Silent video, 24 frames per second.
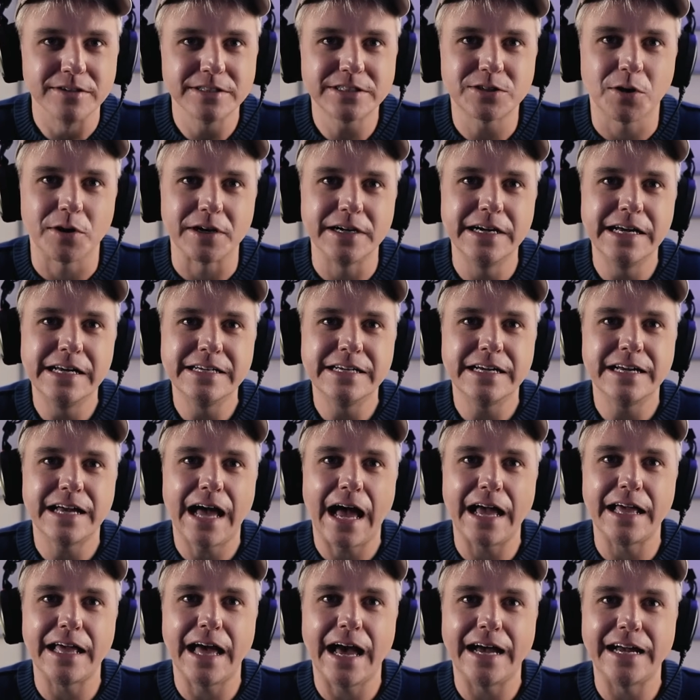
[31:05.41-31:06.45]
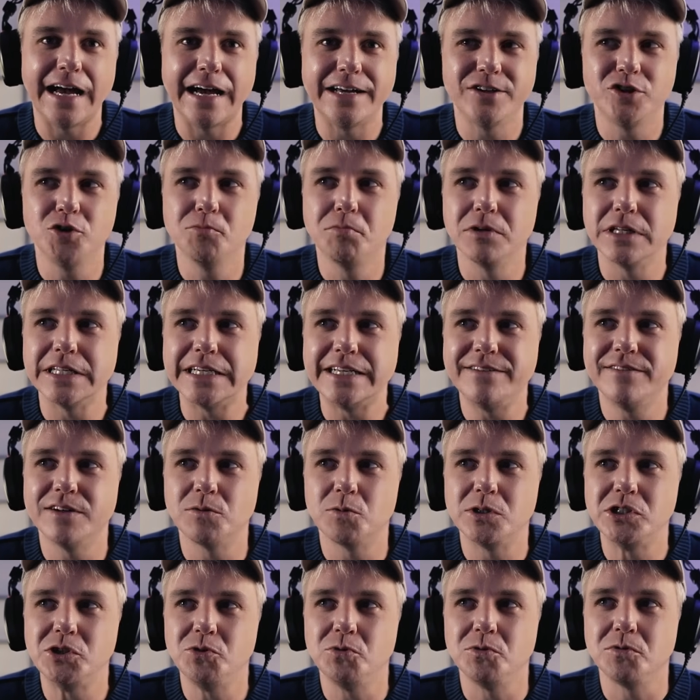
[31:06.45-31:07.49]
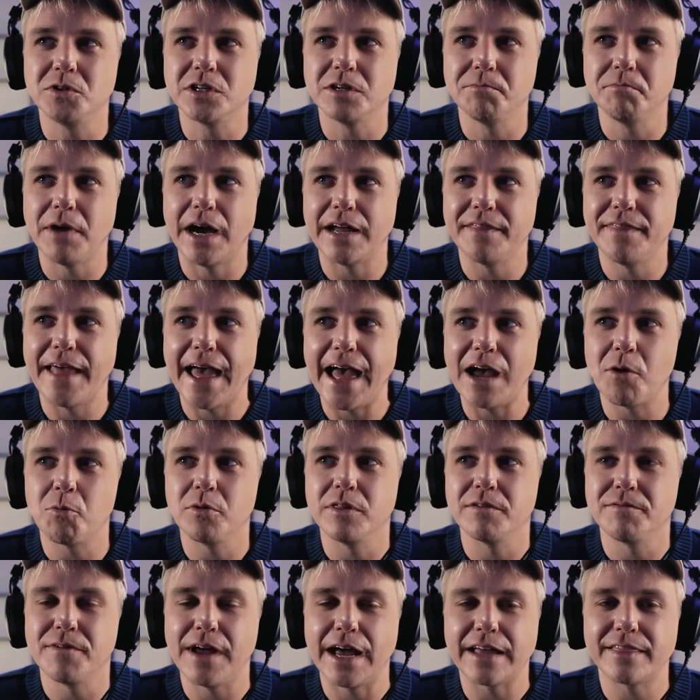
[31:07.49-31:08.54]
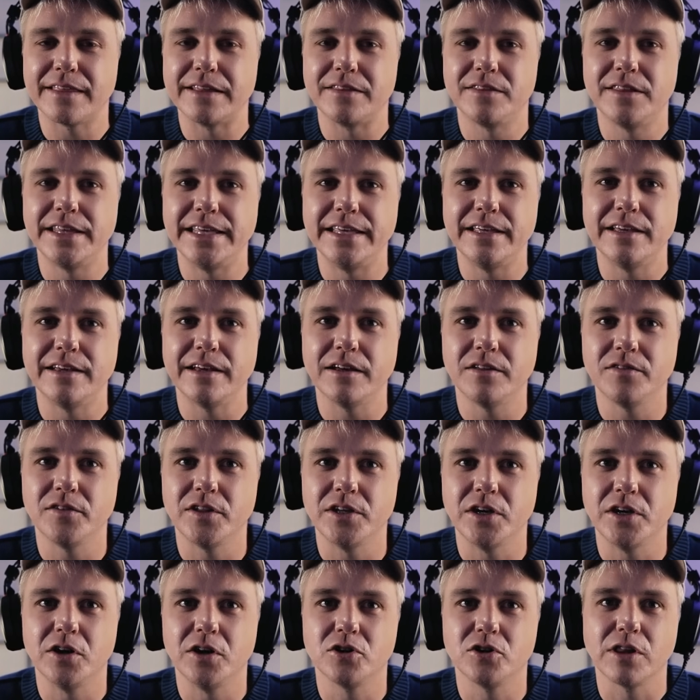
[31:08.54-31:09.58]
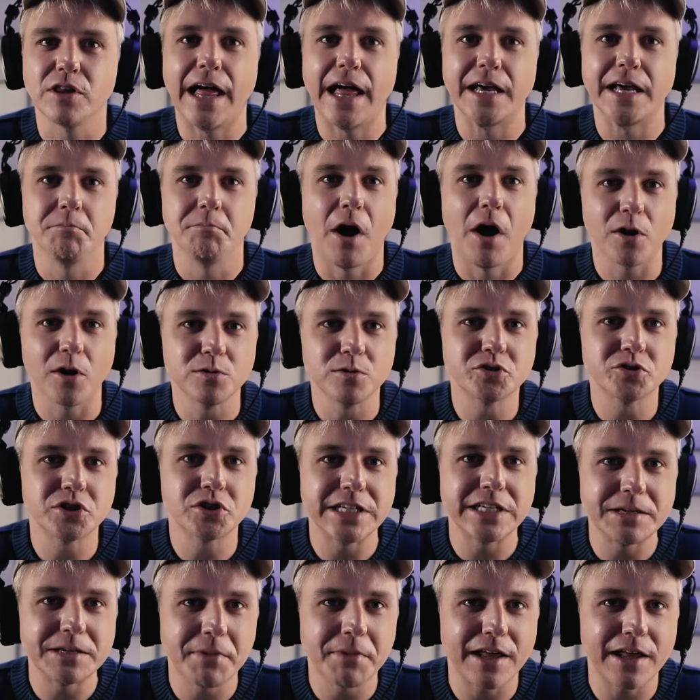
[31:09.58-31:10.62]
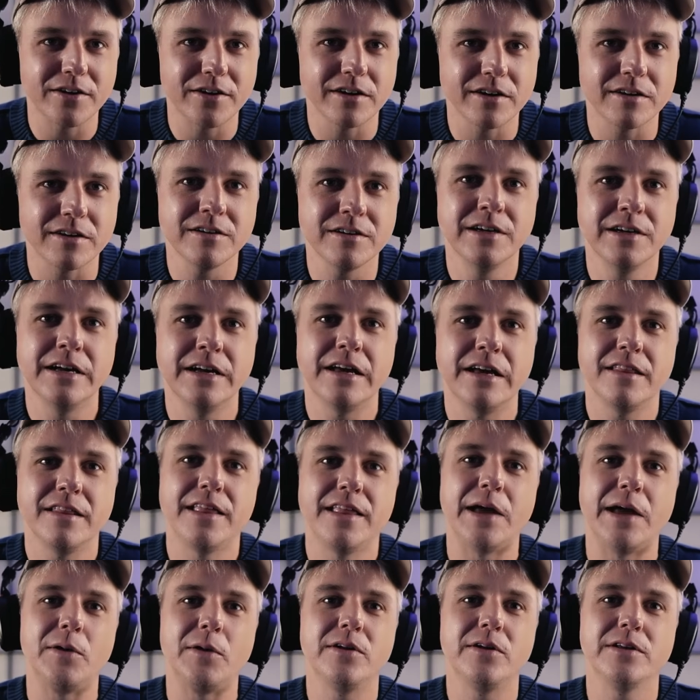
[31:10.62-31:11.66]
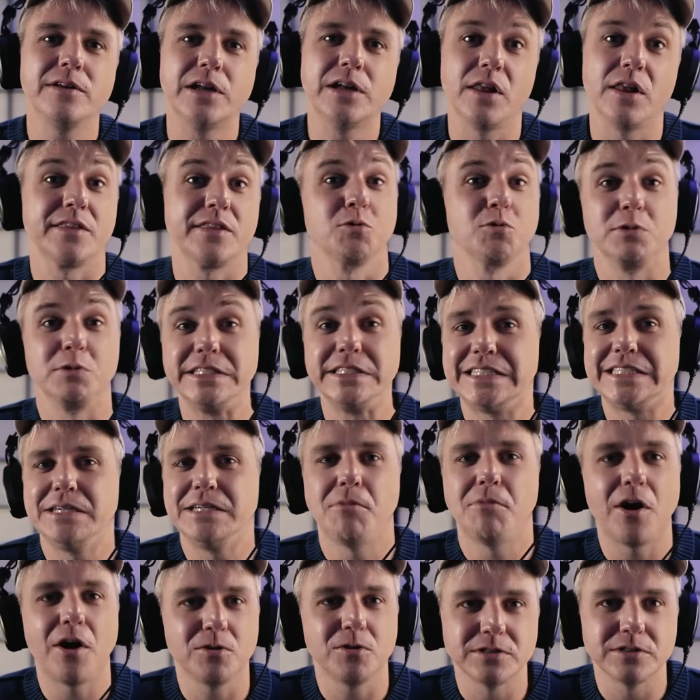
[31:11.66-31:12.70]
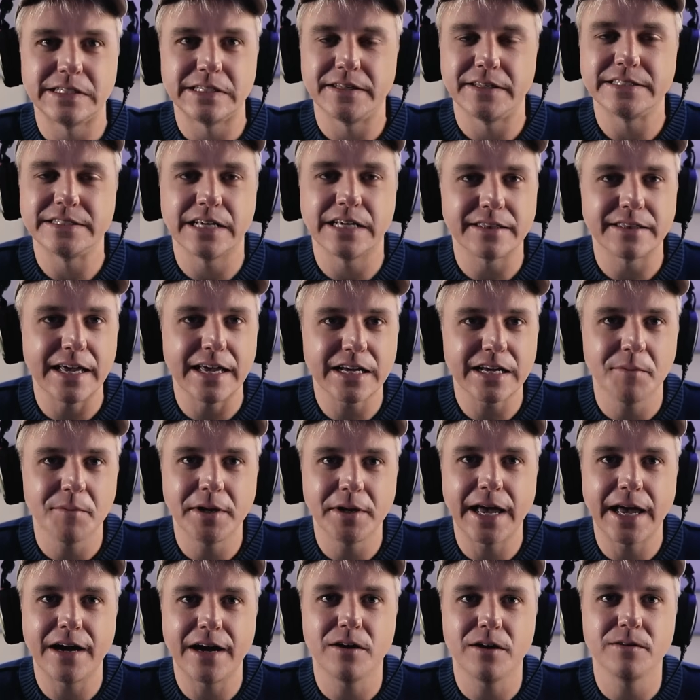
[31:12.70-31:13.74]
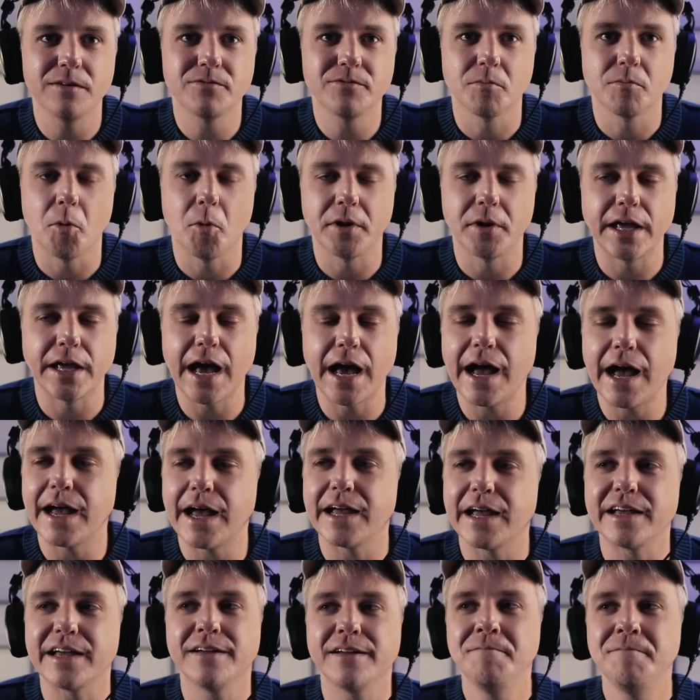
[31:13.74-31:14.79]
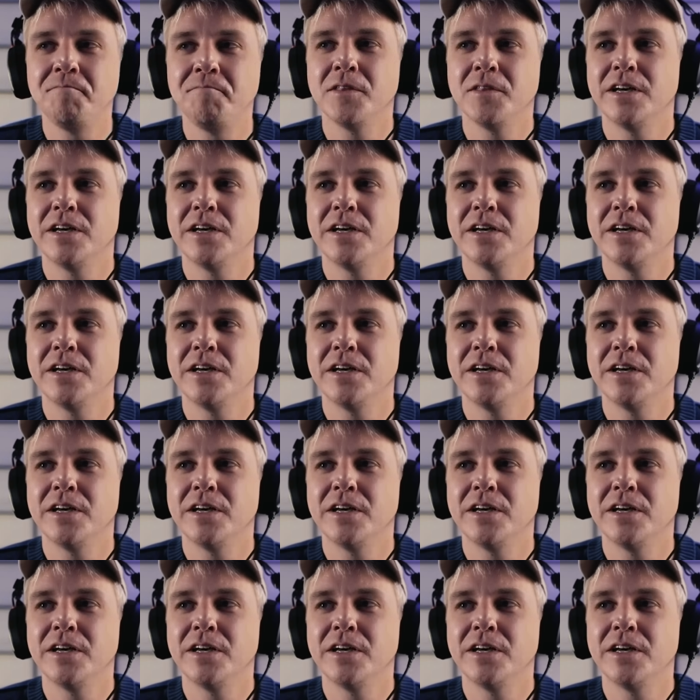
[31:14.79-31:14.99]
So I do believe that when you combine that with the fact that the underlying models are getting better, that, like the reasoning models and things like that coming out from OpenAI,